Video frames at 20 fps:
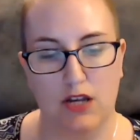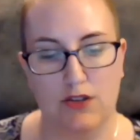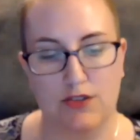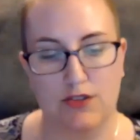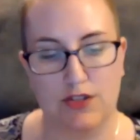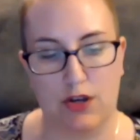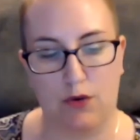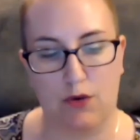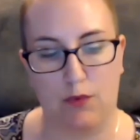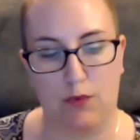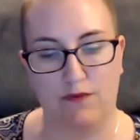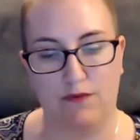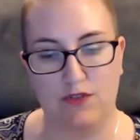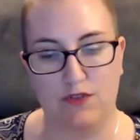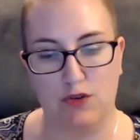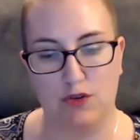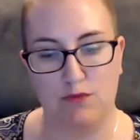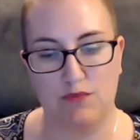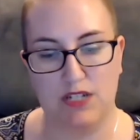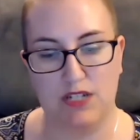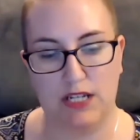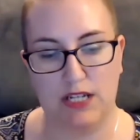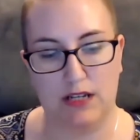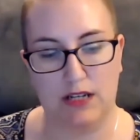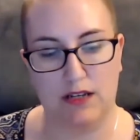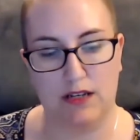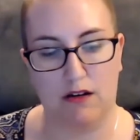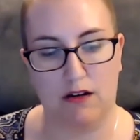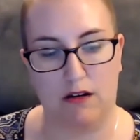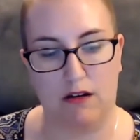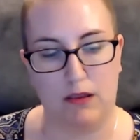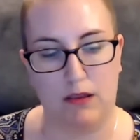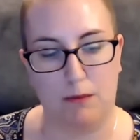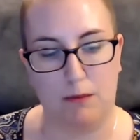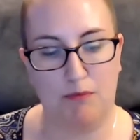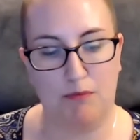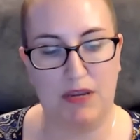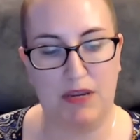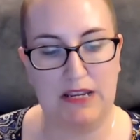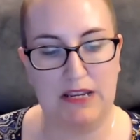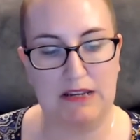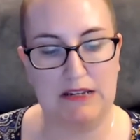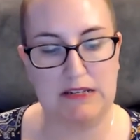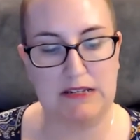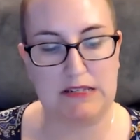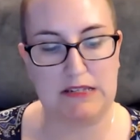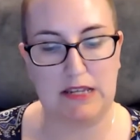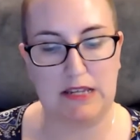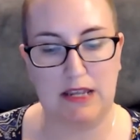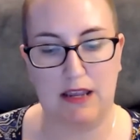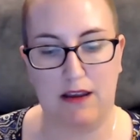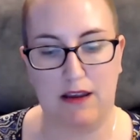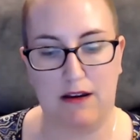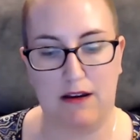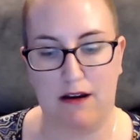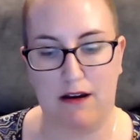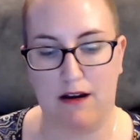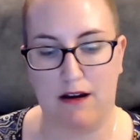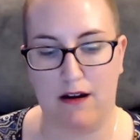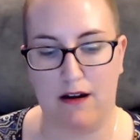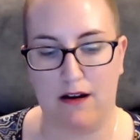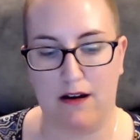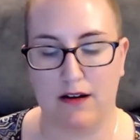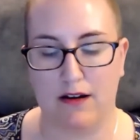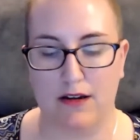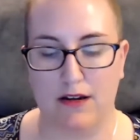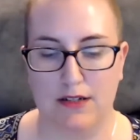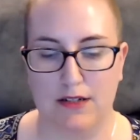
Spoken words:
So we've zoomed in on the Bs here.